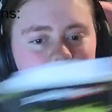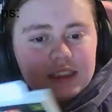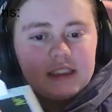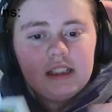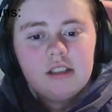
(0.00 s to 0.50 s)

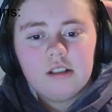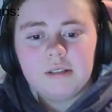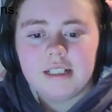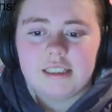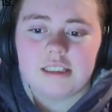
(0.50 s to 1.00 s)
that is the
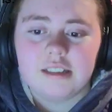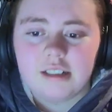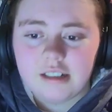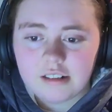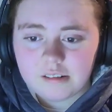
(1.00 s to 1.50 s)
newest
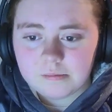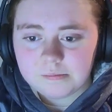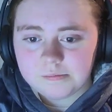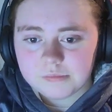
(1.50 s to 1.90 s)
um,